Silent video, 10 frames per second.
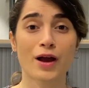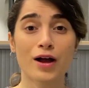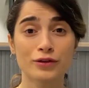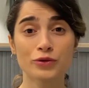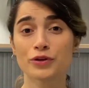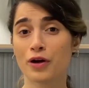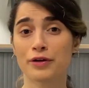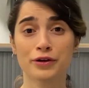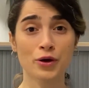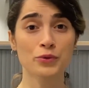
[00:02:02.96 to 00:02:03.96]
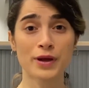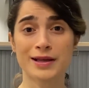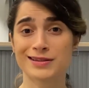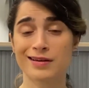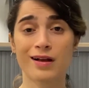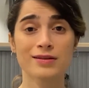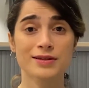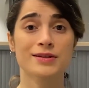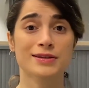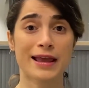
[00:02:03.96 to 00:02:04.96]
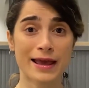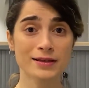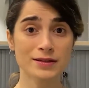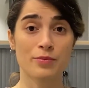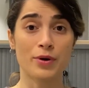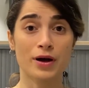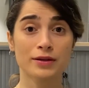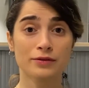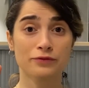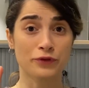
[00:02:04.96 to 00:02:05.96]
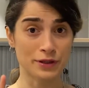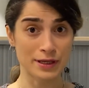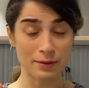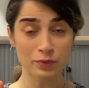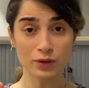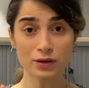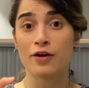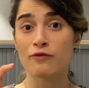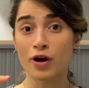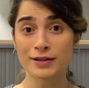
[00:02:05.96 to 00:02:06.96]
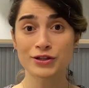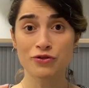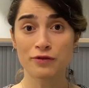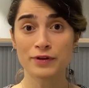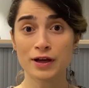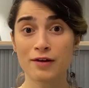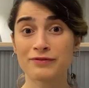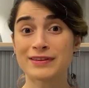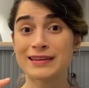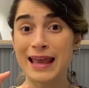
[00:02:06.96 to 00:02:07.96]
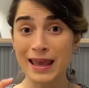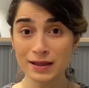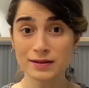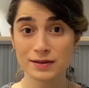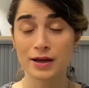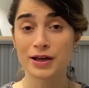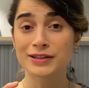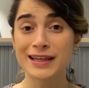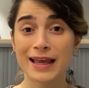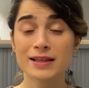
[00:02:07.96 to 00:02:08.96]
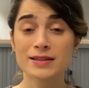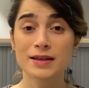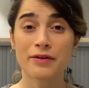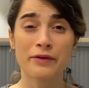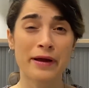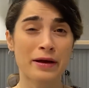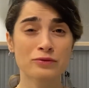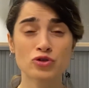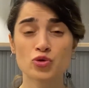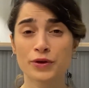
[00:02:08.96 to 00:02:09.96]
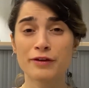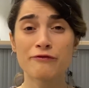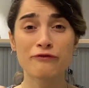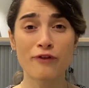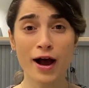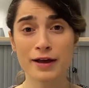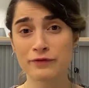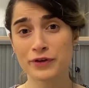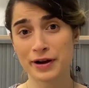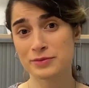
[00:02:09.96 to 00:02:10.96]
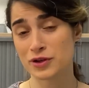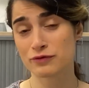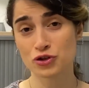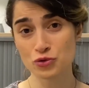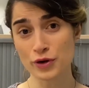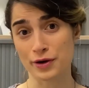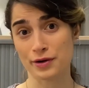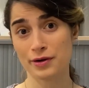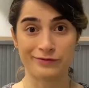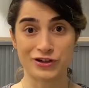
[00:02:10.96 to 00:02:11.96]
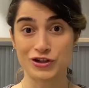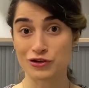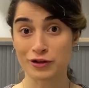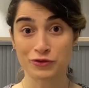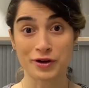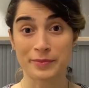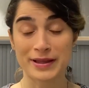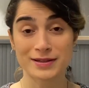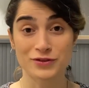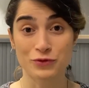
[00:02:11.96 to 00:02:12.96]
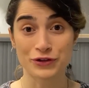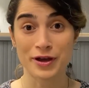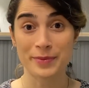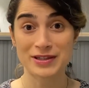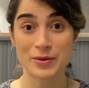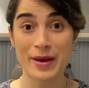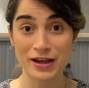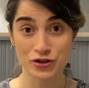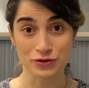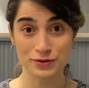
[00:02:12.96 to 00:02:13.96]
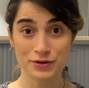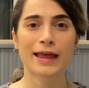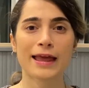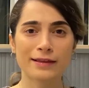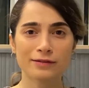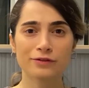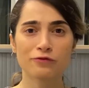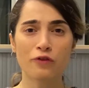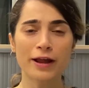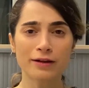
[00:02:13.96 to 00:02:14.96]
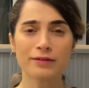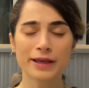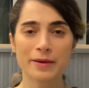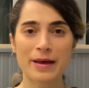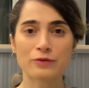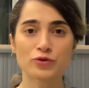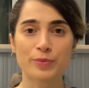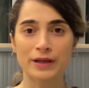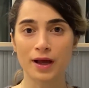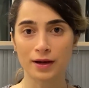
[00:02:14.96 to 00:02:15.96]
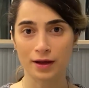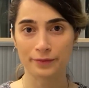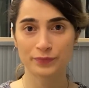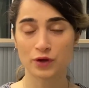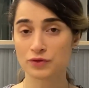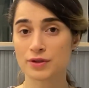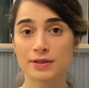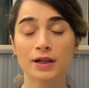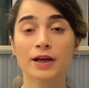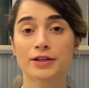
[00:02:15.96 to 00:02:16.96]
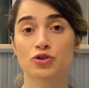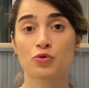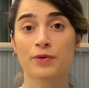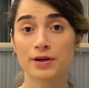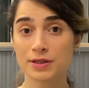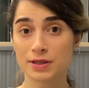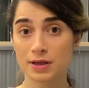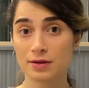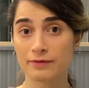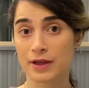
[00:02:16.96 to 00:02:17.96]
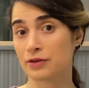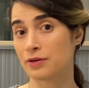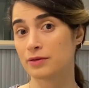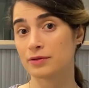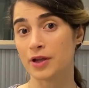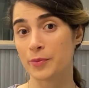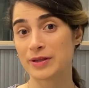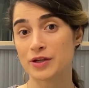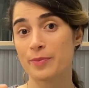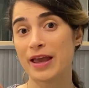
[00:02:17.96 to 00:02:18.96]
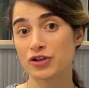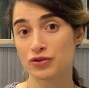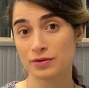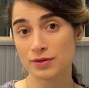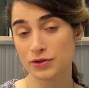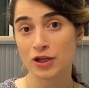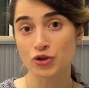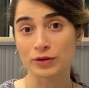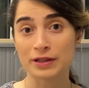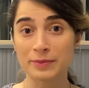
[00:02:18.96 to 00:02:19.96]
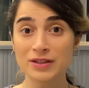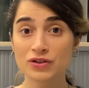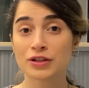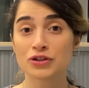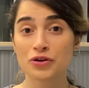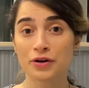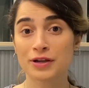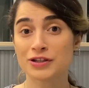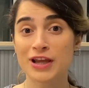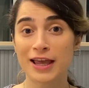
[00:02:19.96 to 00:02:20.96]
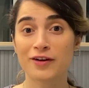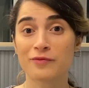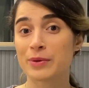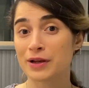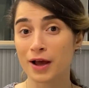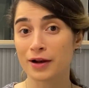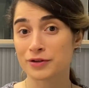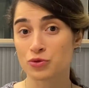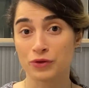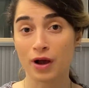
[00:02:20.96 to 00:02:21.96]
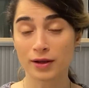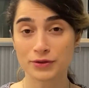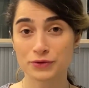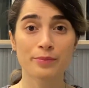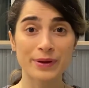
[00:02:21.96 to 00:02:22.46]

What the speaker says: although they are known as healthy snacks. But for example, 1 serving of dates contains around 25 grams of sugar, which is not recommended for diabetic patients. And finally, about banana. There's still controversy whether diabetic patients should limit their intake of bananas or not.